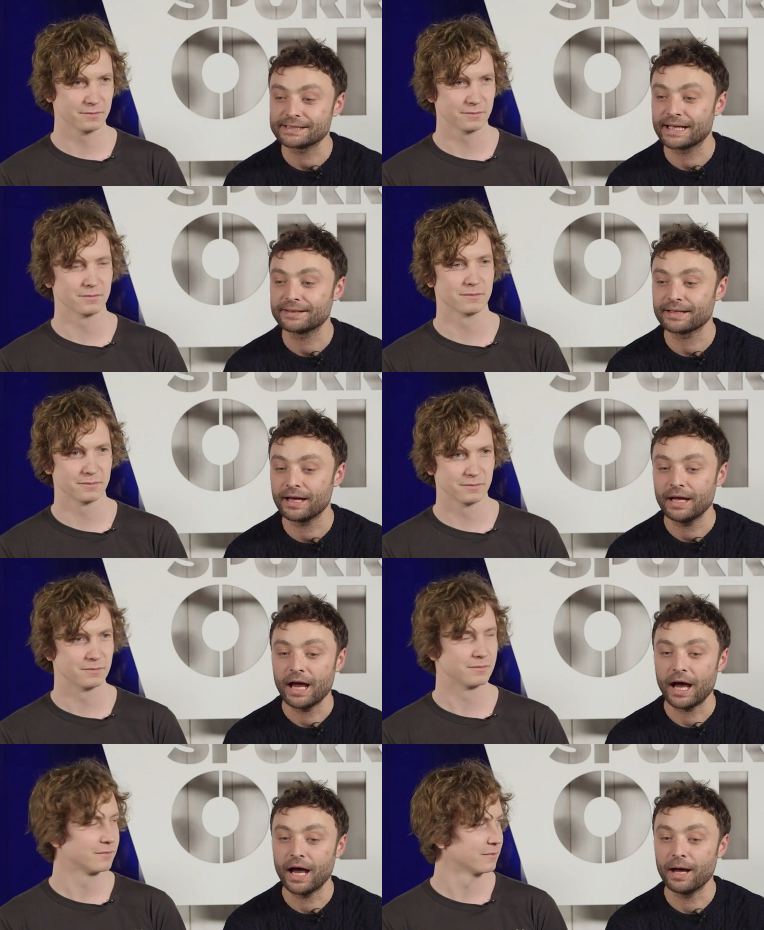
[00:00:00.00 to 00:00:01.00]
Speaker 1: said that
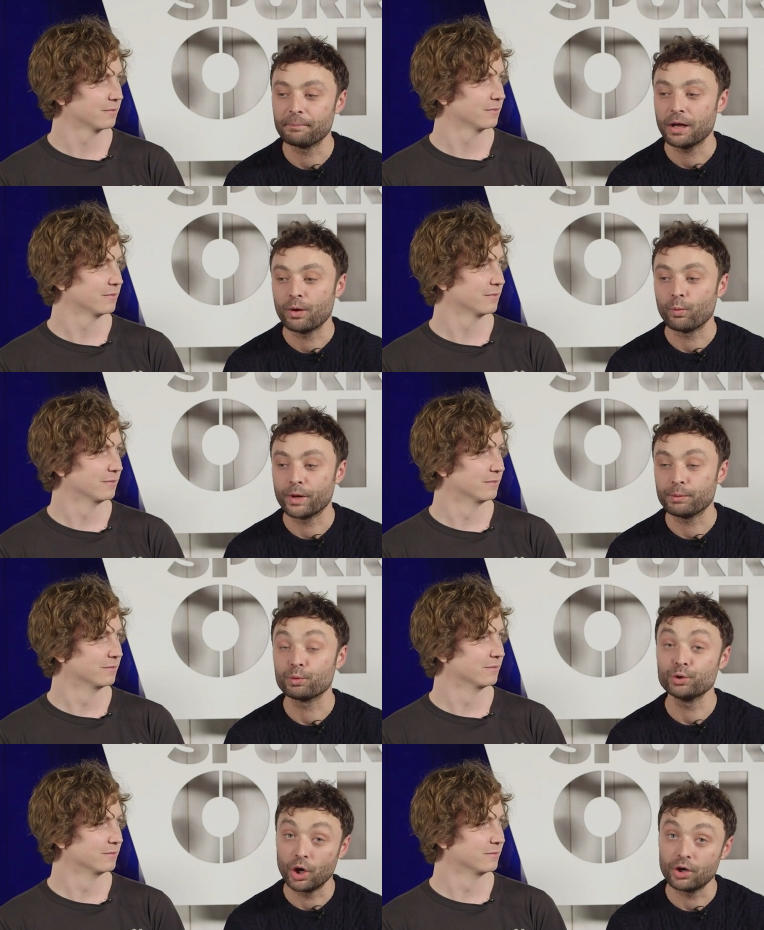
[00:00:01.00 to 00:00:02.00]
um, we
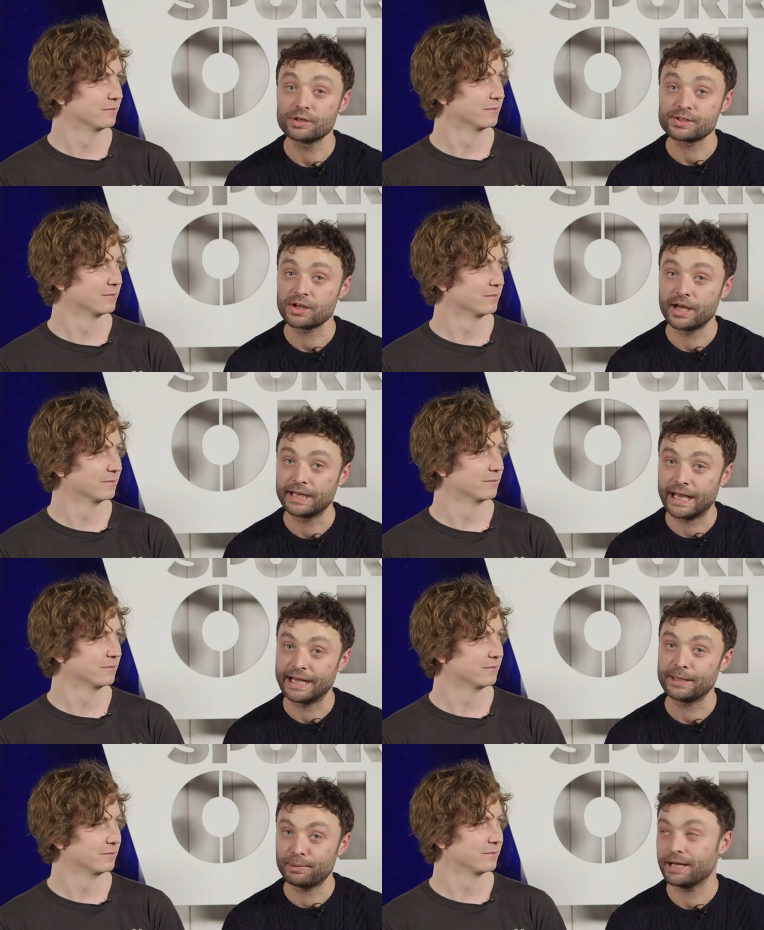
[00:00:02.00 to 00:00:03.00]
will not sign
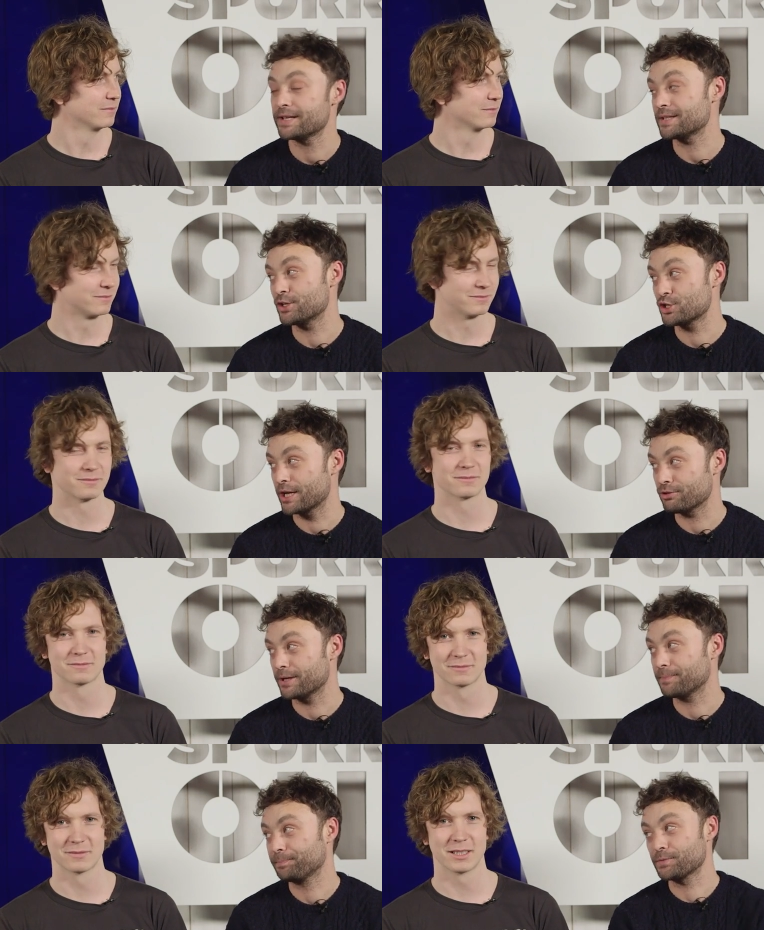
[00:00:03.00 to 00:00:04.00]
any players in
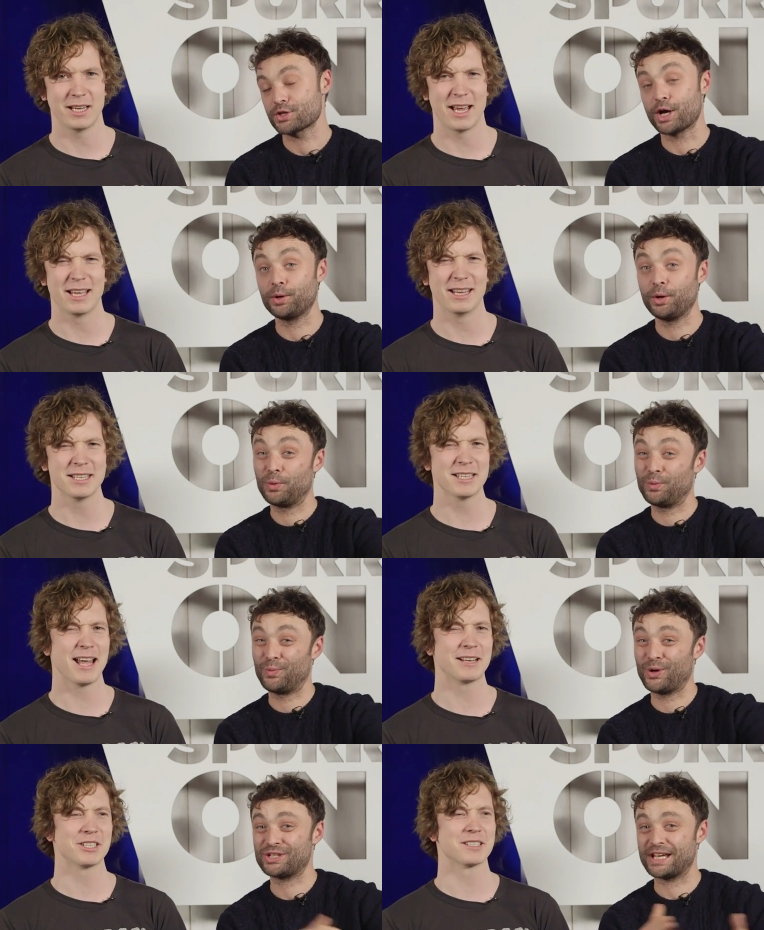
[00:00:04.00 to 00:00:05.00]
January. Yeah, so isn't
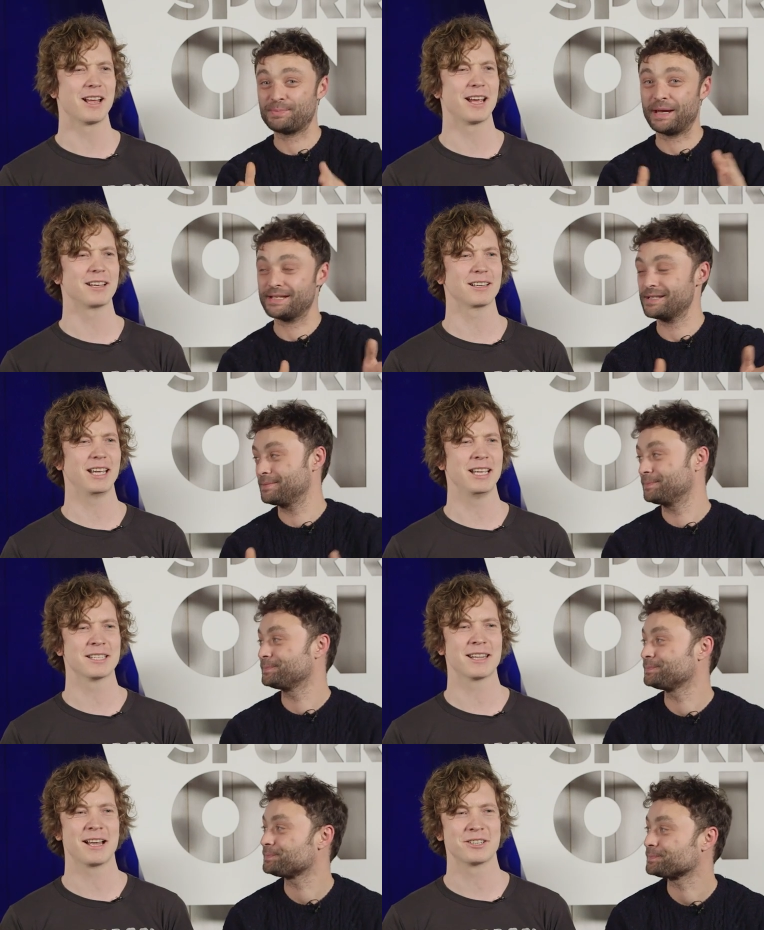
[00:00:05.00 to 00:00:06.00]
that just that like
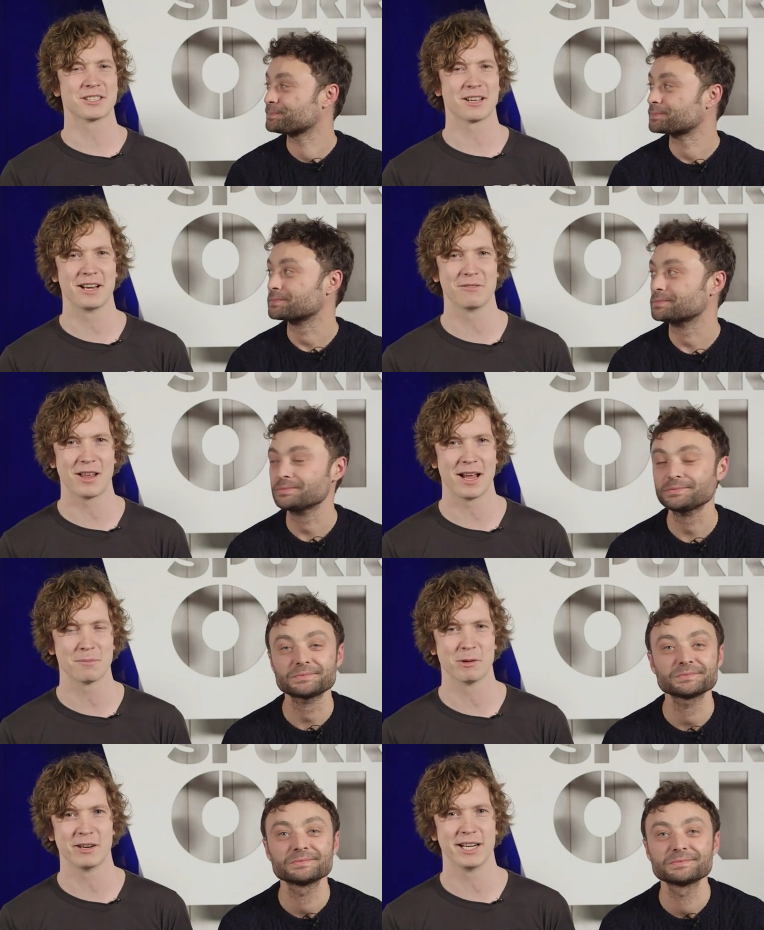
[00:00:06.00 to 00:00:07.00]
Speaker 2: isn't that just kind of like
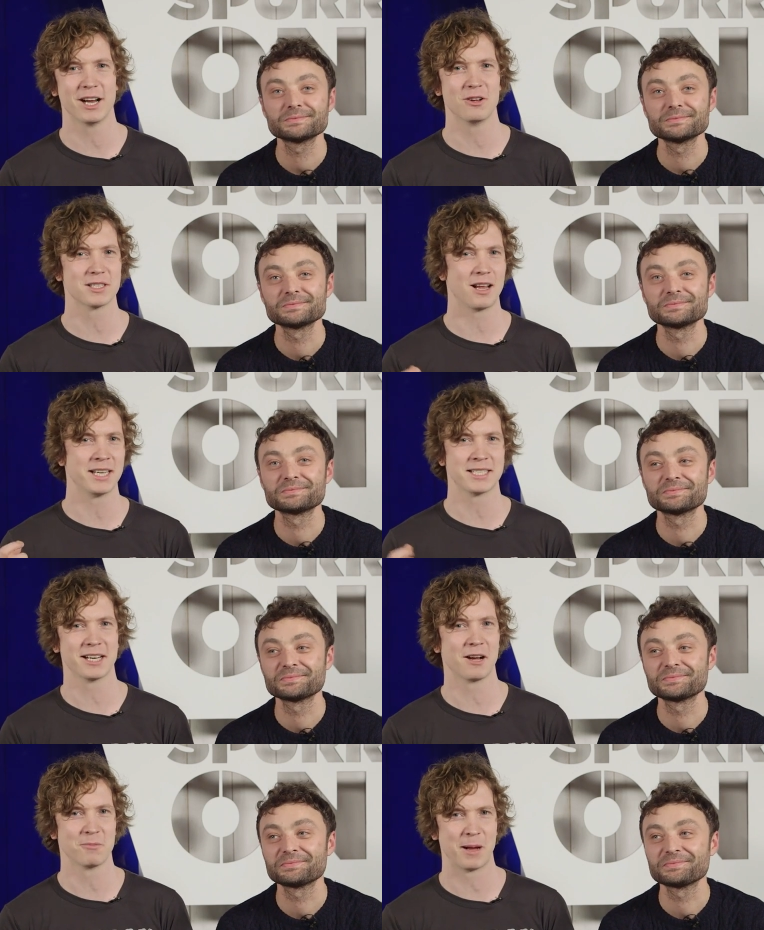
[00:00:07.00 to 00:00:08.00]
Mourinho's I
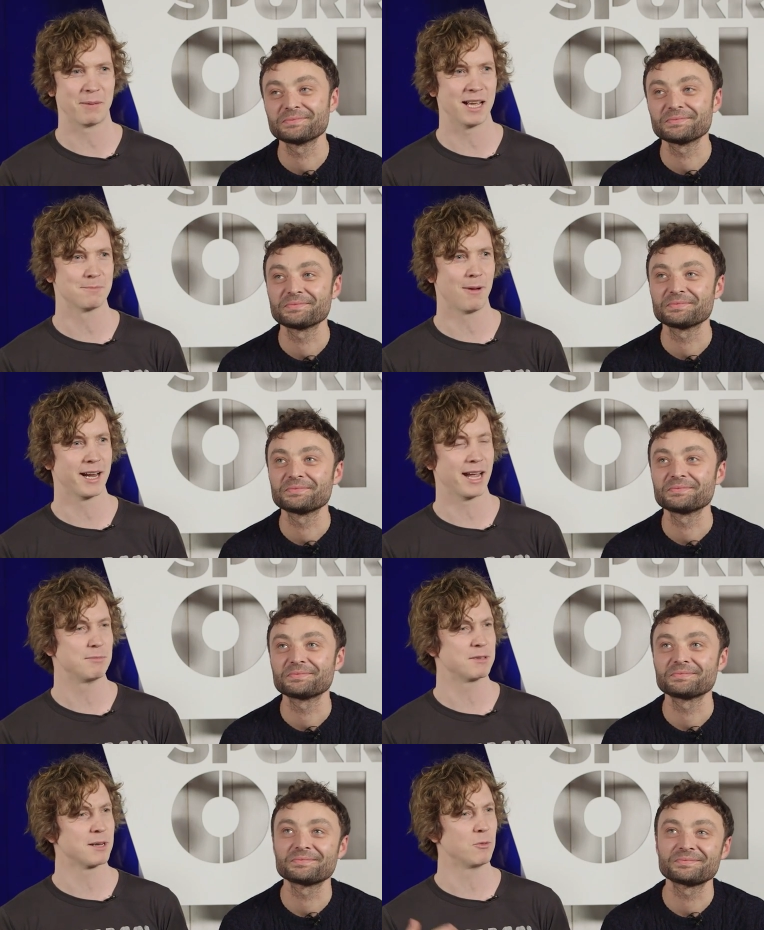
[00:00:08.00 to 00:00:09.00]
stick up for my players mind
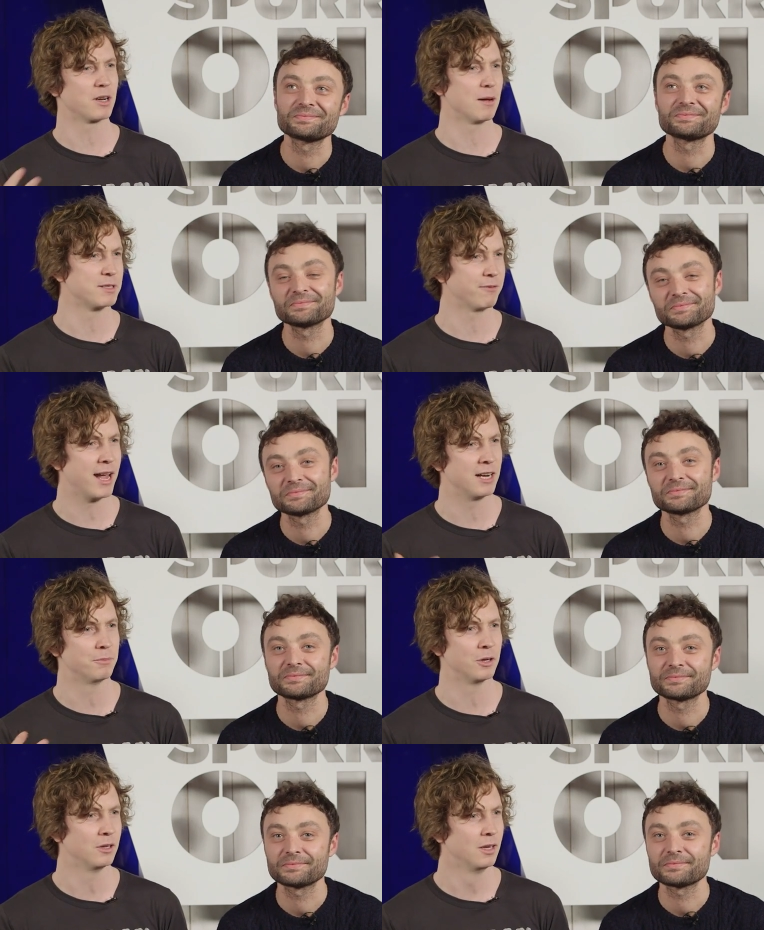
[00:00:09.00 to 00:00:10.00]
game? Just someone comes
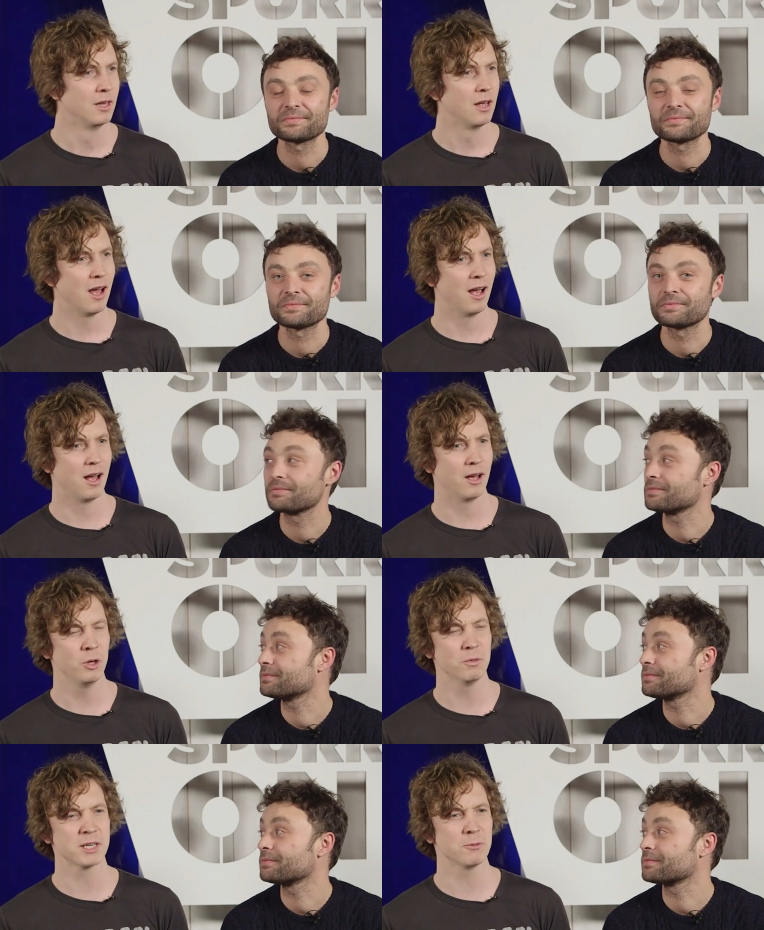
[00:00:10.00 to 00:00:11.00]
available uh,
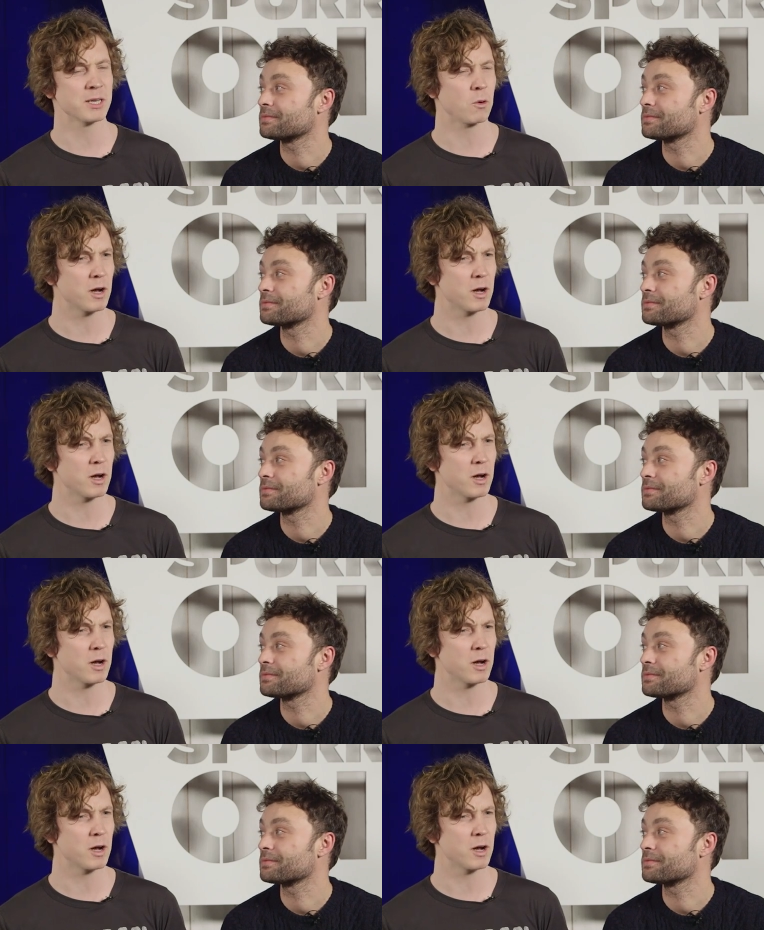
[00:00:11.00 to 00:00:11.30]
who was it? Was it